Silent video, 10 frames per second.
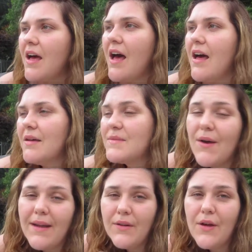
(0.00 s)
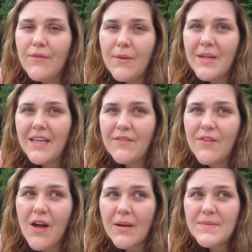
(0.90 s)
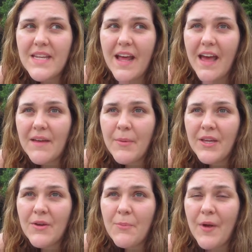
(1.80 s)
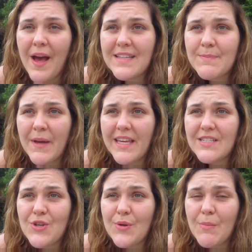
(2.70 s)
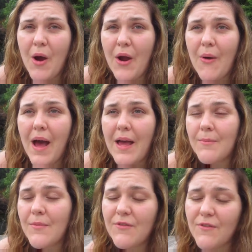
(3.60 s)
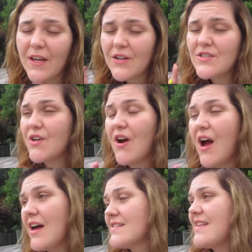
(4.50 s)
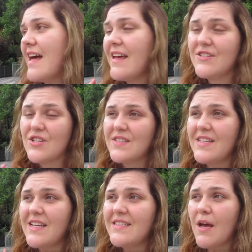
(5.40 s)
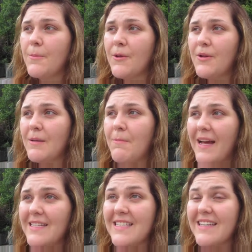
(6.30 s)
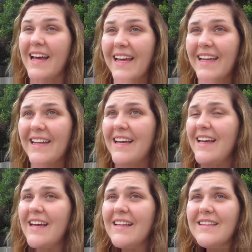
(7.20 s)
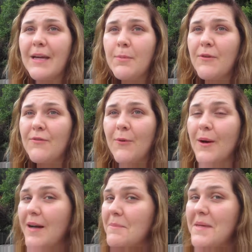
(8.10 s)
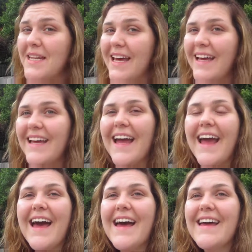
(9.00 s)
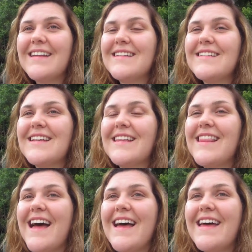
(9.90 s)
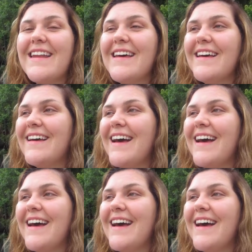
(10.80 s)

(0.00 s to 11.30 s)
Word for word: Um, so I don't know if I'm gonna get a vlog up today, but you guys might get two tomorrow. I'm fingers crossed that it just is uploaded by tonight, like before midnight, and then